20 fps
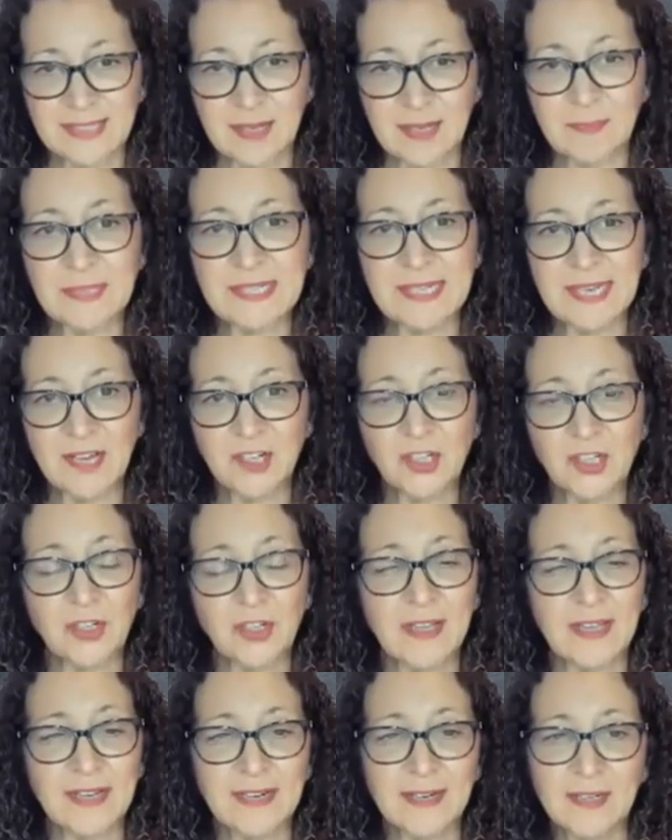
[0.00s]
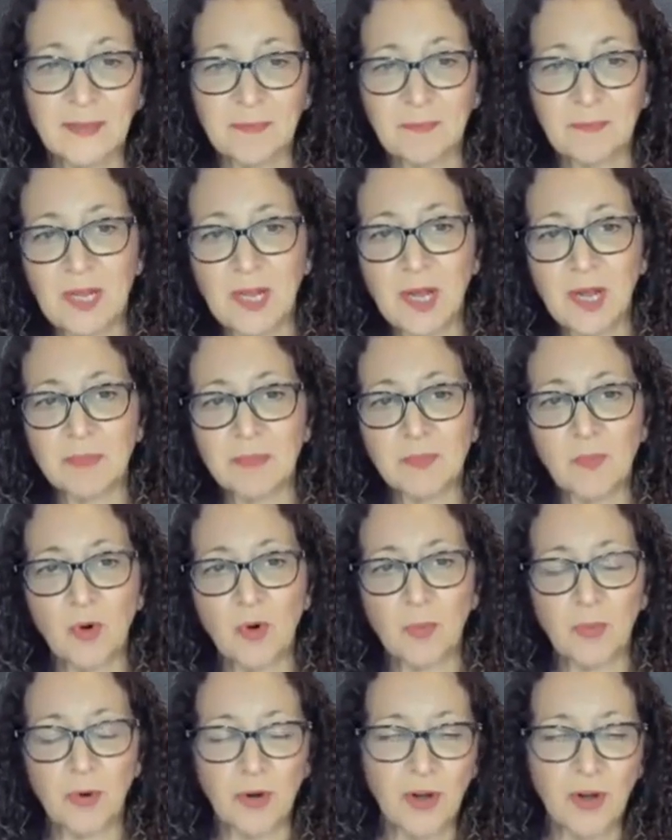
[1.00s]
substantial and it becomes
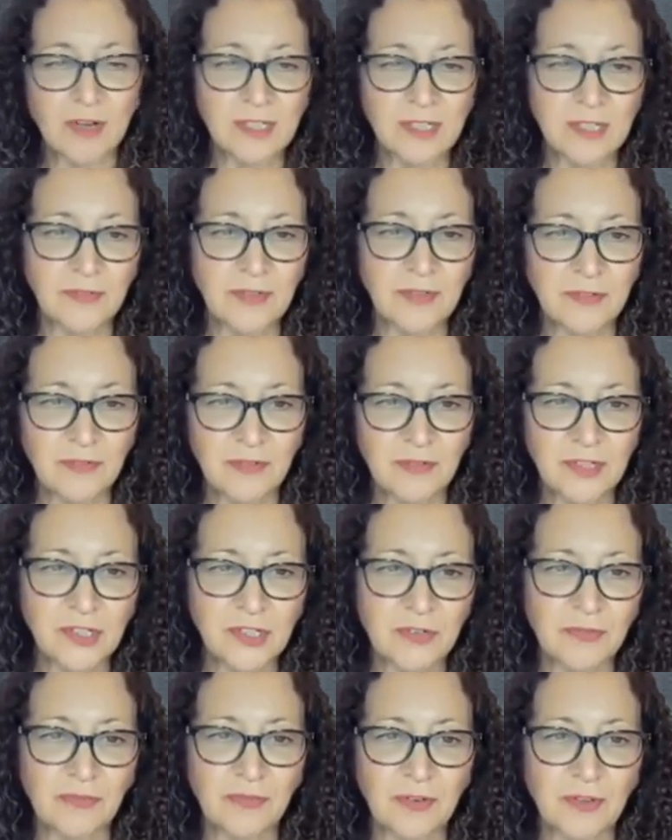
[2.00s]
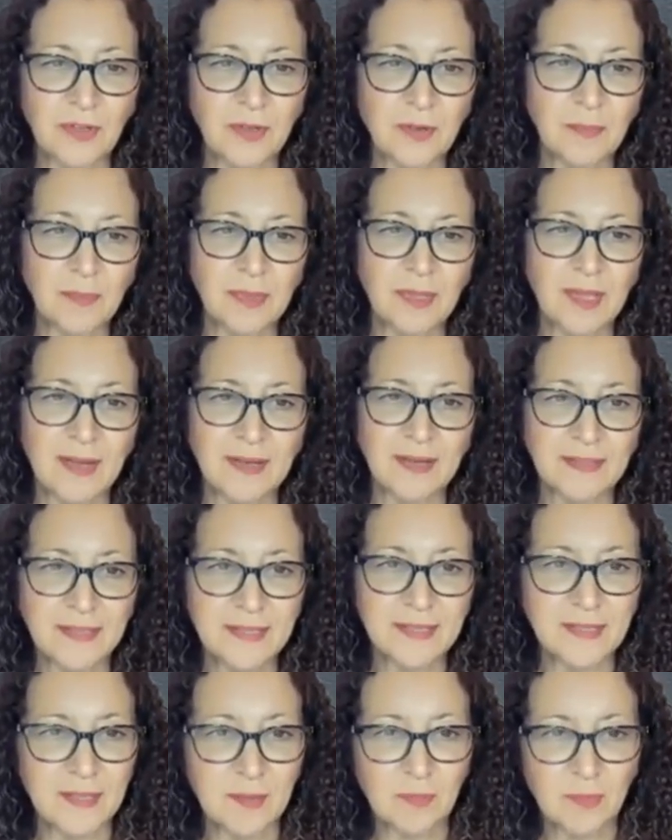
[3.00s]
more productive and efficient for the
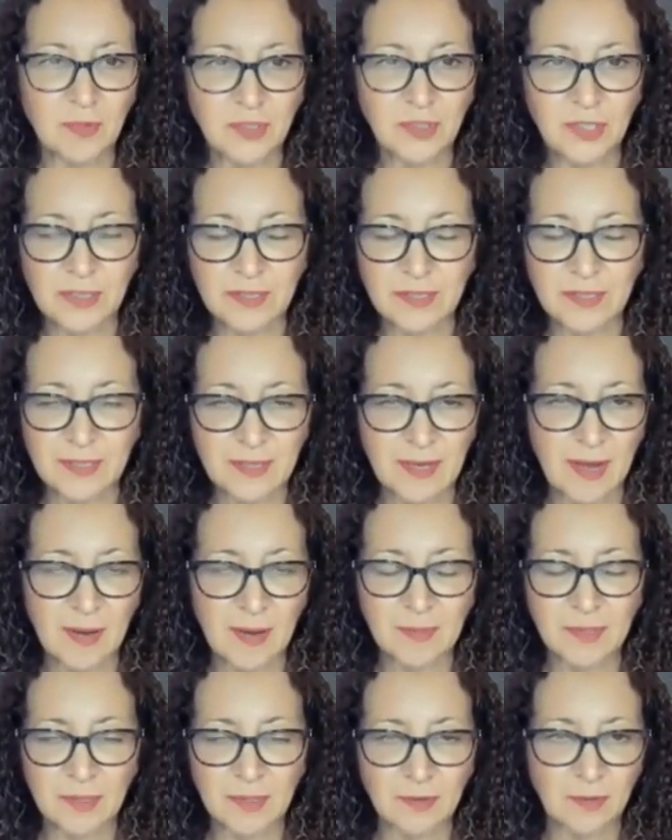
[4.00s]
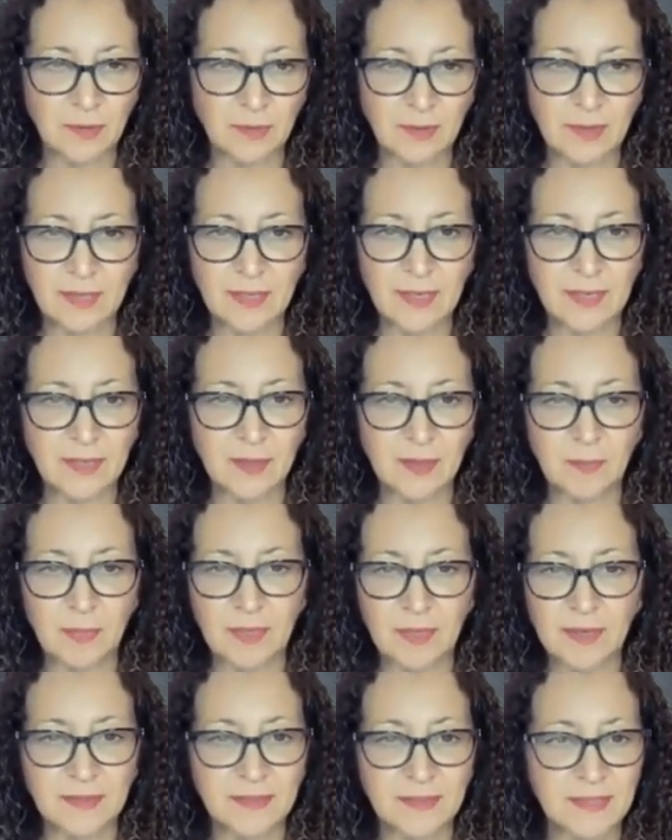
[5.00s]
compliance team, which is absolutely needed
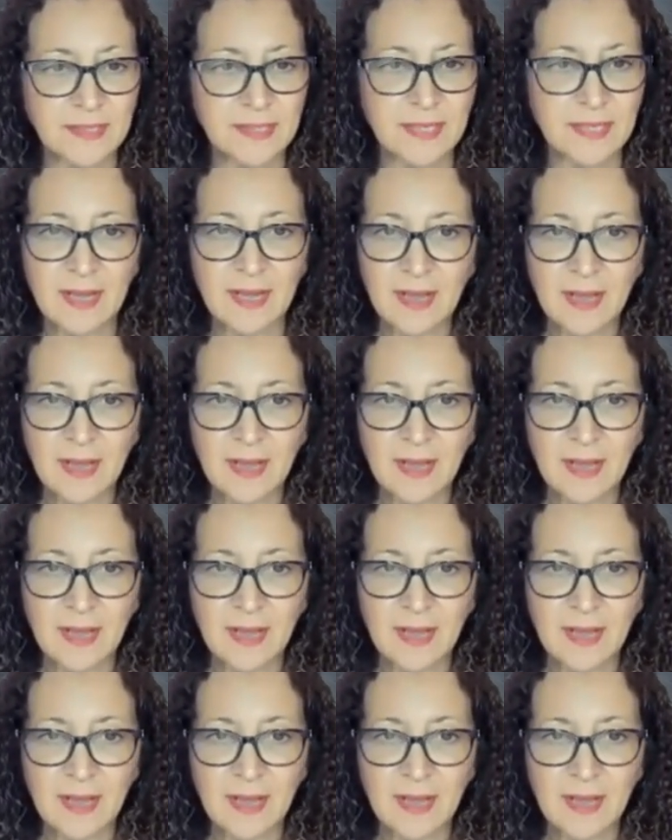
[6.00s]
because,